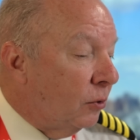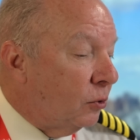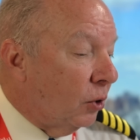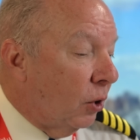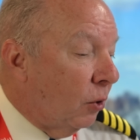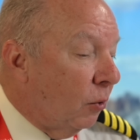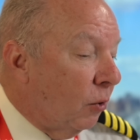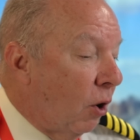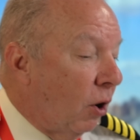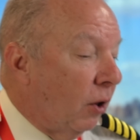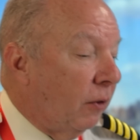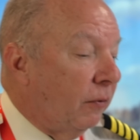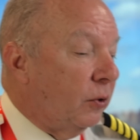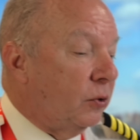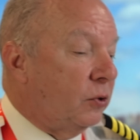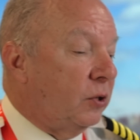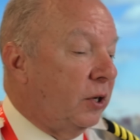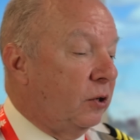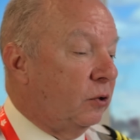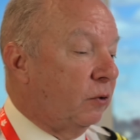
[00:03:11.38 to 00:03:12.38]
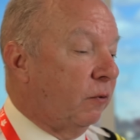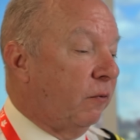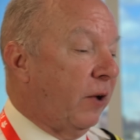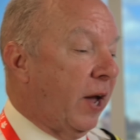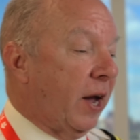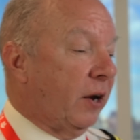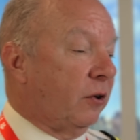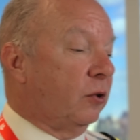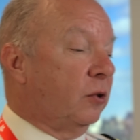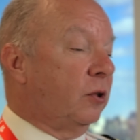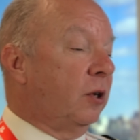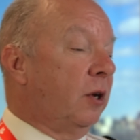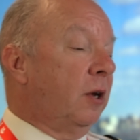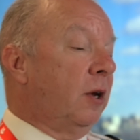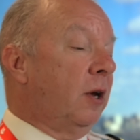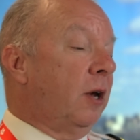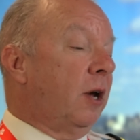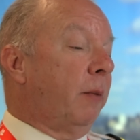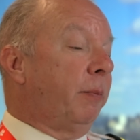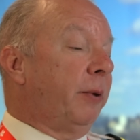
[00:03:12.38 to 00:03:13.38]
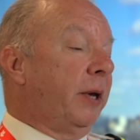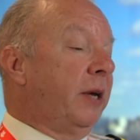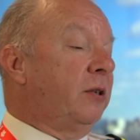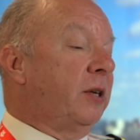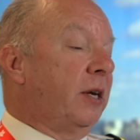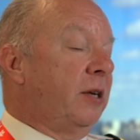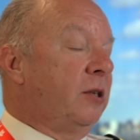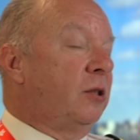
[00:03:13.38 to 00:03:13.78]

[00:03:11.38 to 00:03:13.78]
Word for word: So all of those things are factors. A place like